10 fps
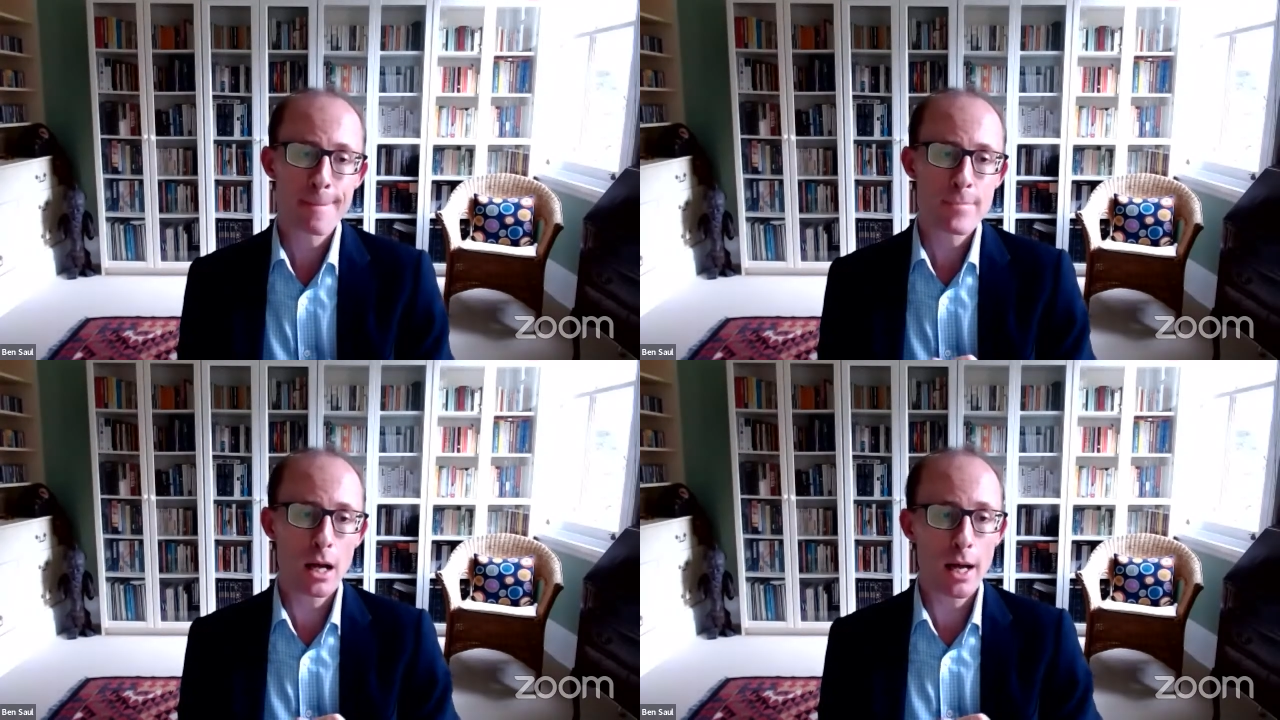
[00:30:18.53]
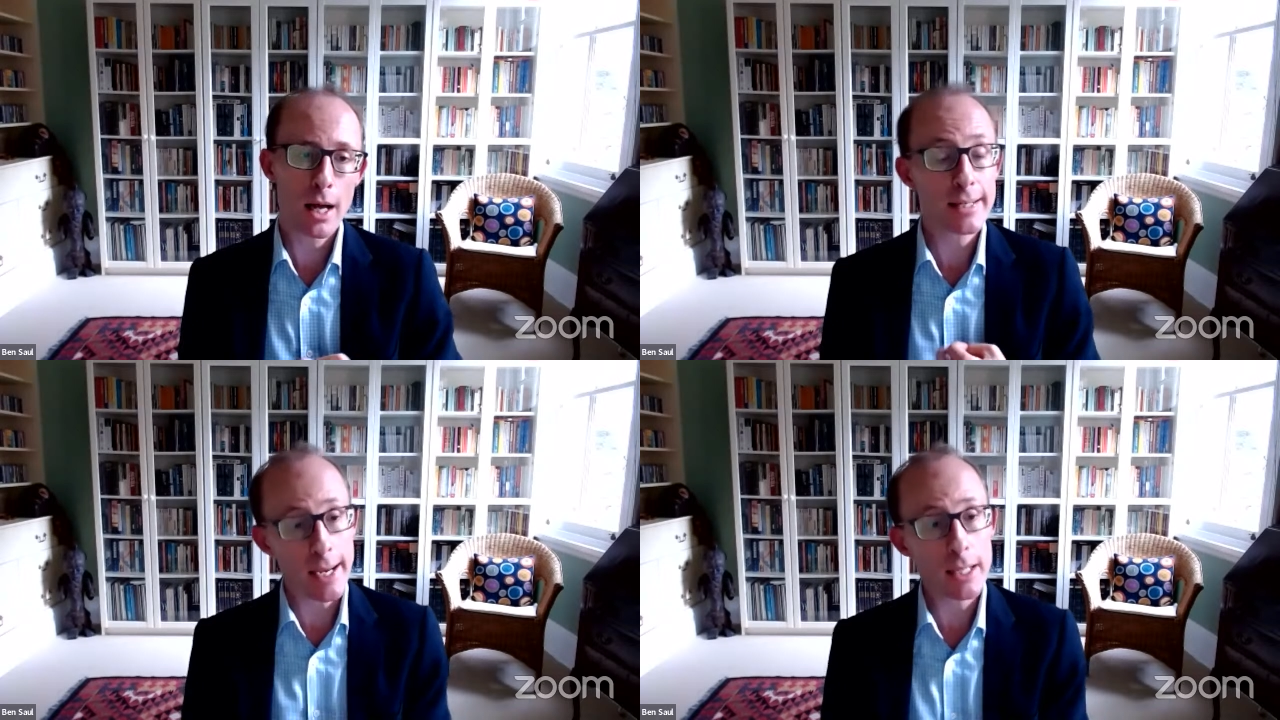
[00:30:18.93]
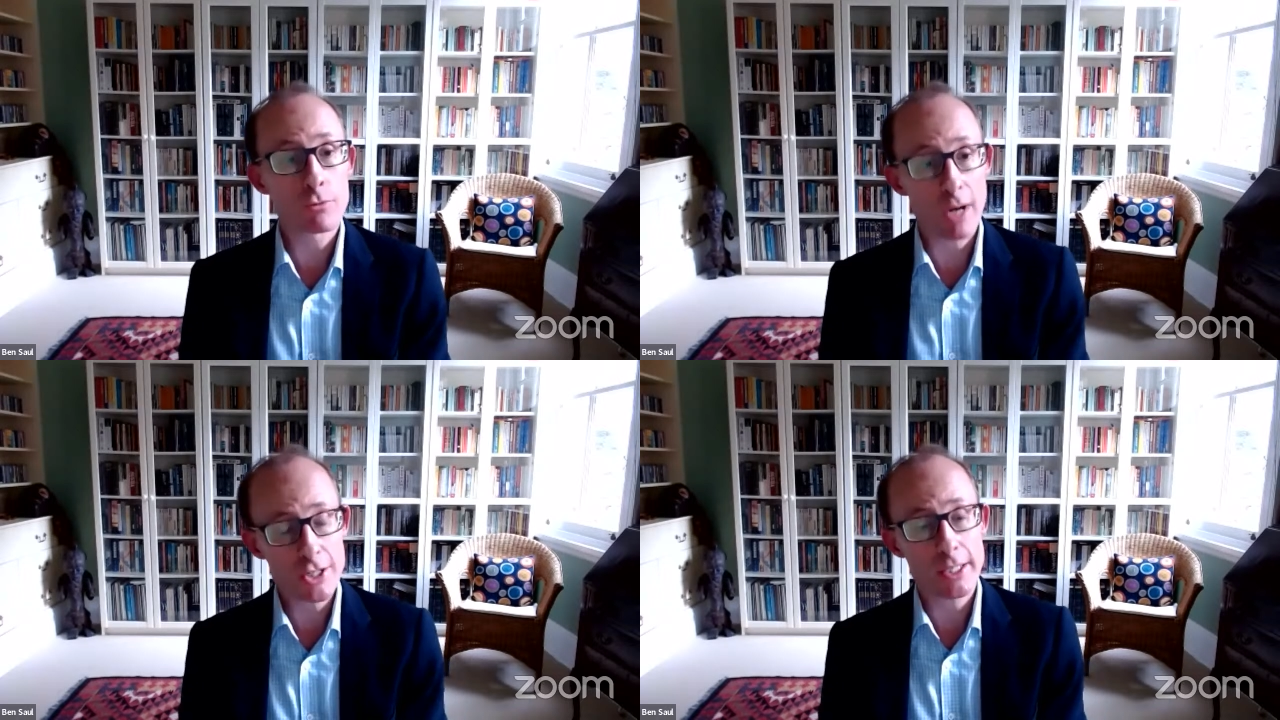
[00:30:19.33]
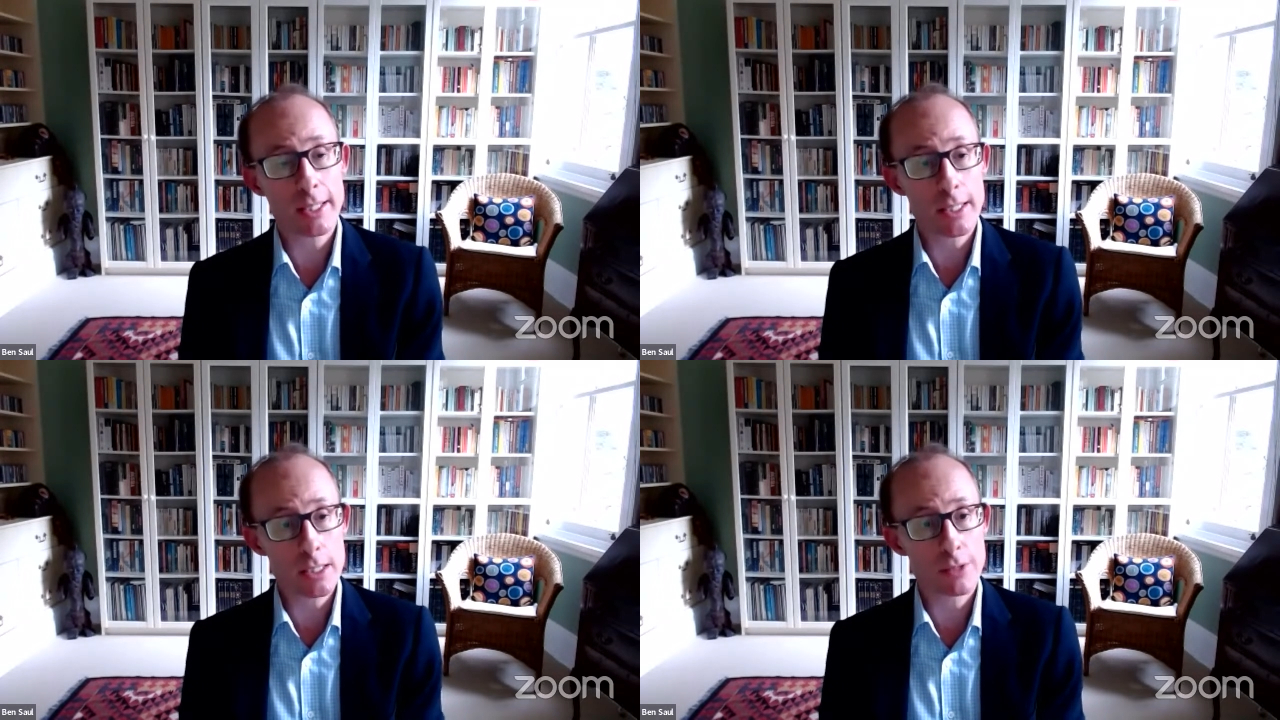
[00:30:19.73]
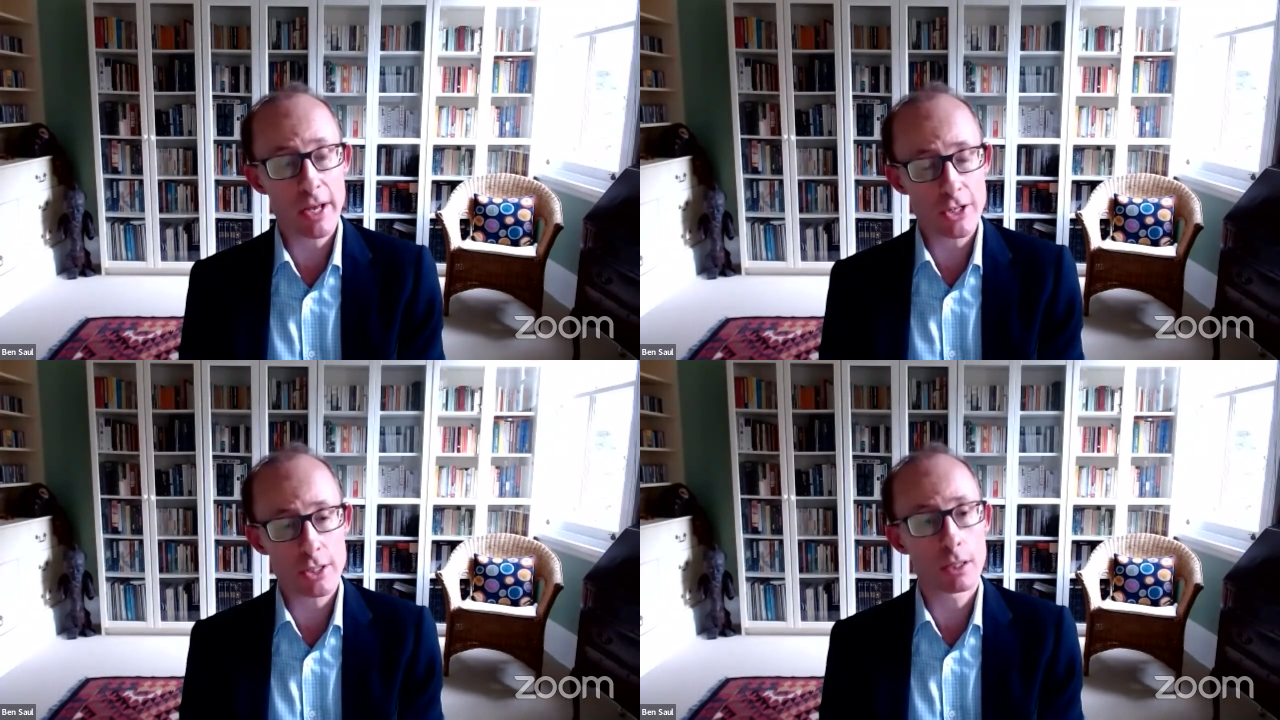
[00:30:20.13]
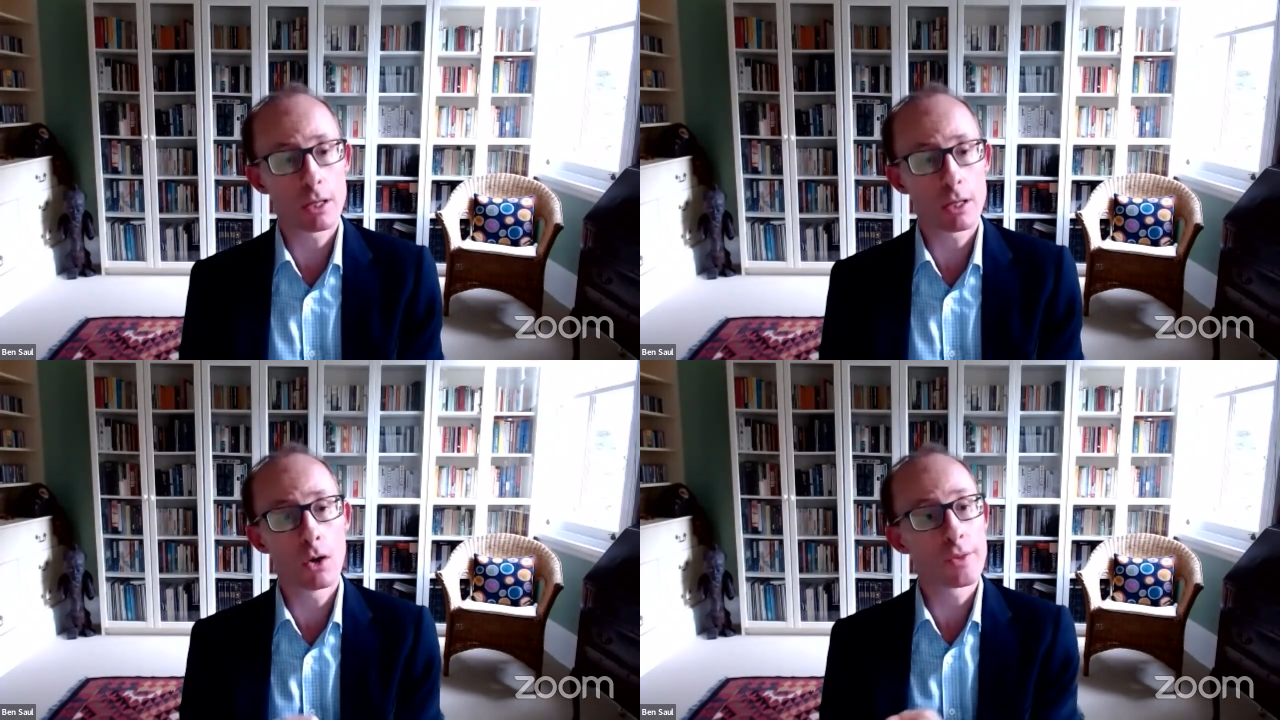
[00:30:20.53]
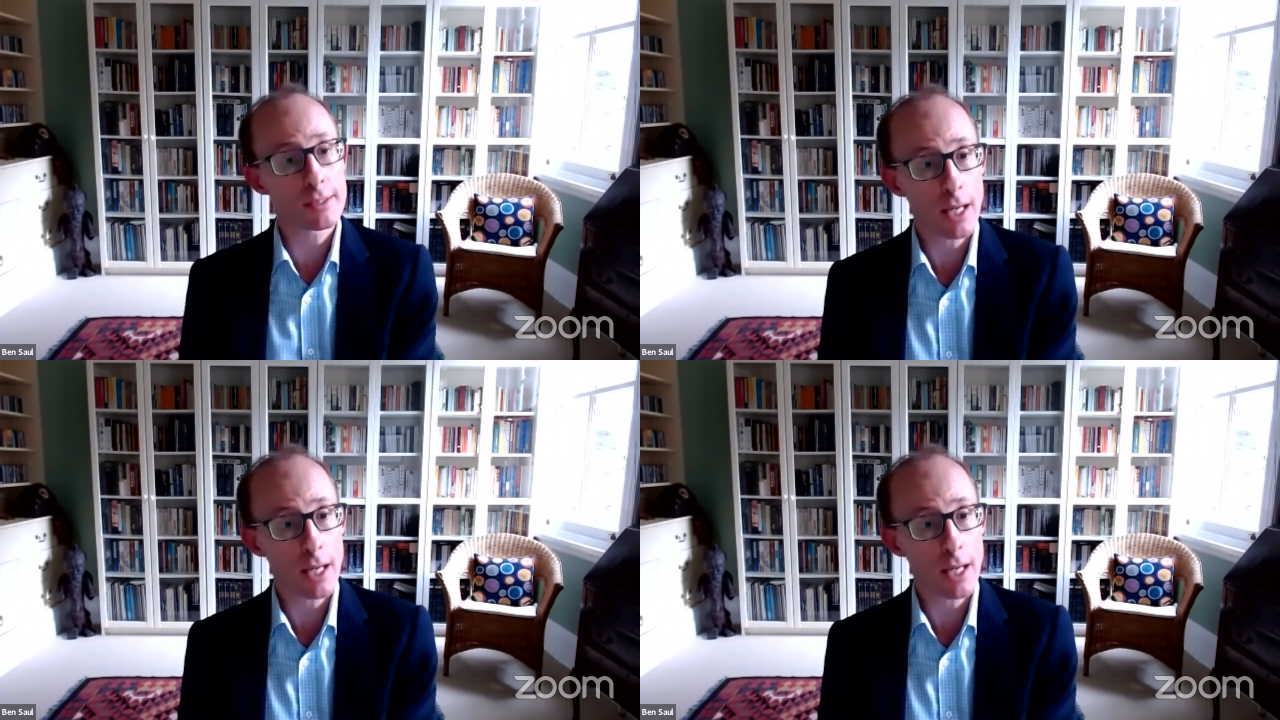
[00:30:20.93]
And any Russian intervention on the